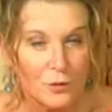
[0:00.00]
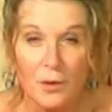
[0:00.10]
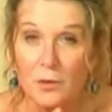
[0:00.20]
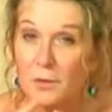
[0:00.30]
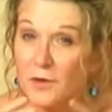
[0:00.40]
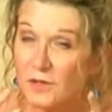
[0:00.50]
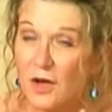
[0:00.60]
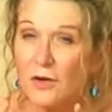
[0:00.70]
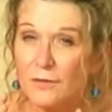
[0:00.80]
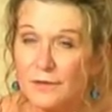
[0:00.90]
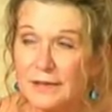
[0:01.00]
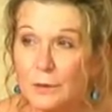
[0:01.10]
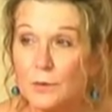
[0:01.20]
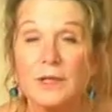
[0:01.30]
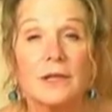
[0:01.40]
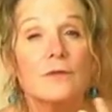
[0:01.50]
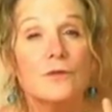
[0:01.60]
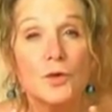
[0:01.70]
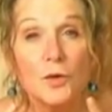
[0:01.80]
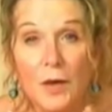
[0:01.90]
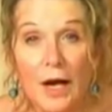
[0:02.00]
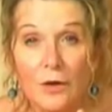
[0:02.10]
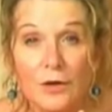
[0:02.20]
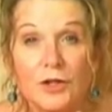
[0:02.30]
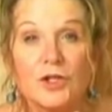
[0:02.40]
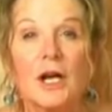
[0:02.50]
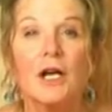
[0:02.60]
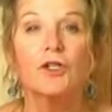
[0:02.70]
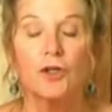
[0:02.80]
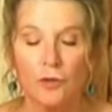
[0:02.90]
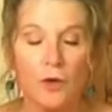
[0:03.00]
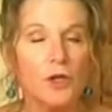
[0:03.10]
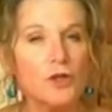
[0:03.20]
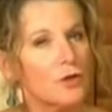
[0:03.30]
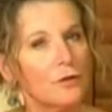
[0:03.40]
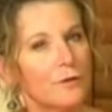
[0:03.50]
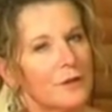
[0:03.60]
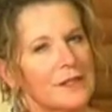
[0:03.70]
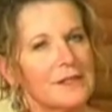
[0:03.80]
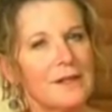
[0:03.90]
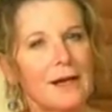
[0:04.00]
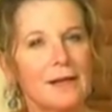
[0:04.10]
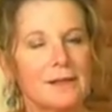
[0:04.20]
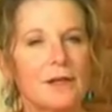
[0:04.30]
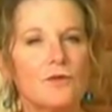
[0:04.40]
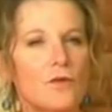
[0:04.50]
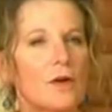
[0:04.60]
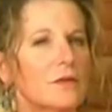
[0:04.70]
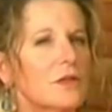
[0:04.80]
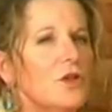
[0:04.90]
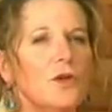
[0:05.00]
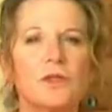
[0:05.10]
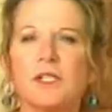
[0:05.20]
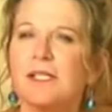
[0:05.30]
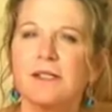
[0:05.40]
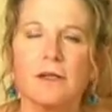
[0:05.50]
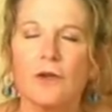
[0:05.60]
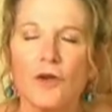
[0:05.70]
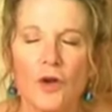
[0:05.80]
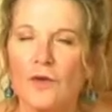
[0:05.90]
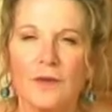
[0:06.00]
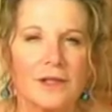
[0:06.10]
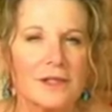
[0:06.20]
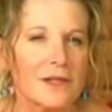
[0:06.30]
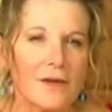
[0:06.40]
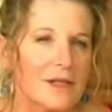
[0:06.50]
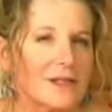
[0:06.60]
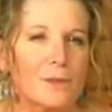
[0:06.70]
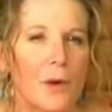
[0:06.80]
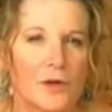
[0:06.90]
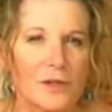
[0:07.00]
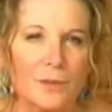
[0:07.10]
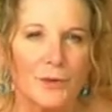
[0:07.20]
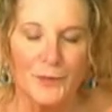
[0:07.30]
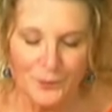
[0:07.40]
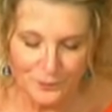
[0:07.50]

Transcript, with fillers: a moment because hopefully it will give you courage to shoot for the stars and you know just know that it's it's possible.